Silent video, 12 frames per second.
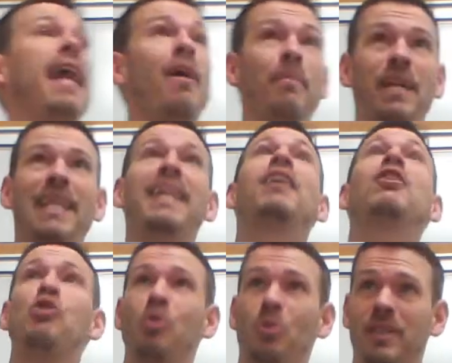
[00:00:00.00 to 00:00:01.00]
how many
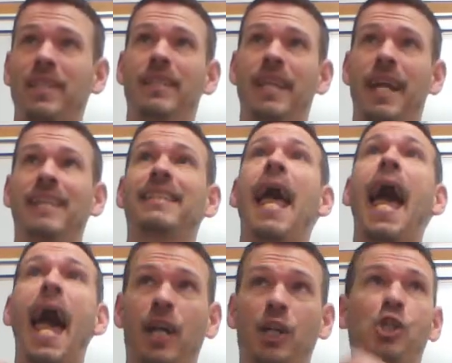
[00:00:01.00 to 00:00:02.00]
kilojoules it takes to
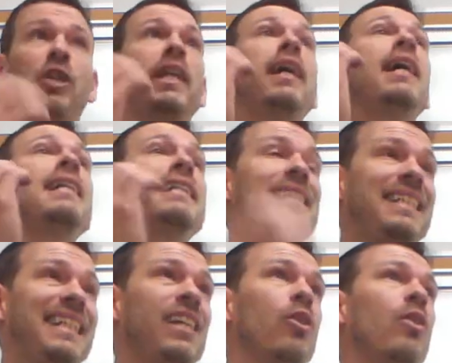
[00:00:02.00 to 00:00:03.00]
actually
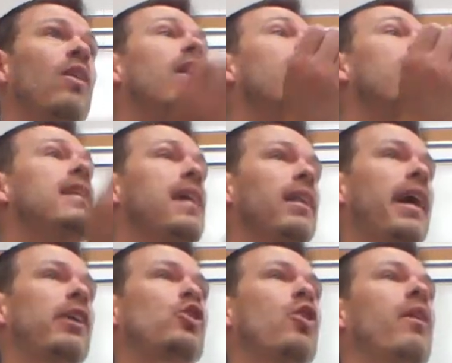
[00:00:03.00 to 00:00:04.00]
steal the
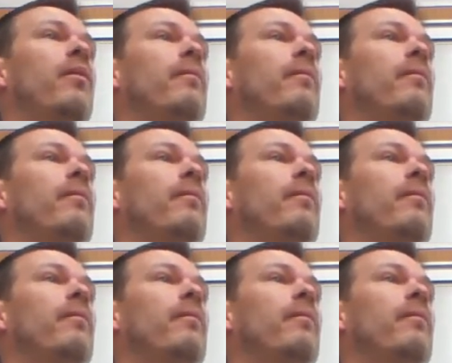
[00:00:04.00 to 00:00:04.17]
electron.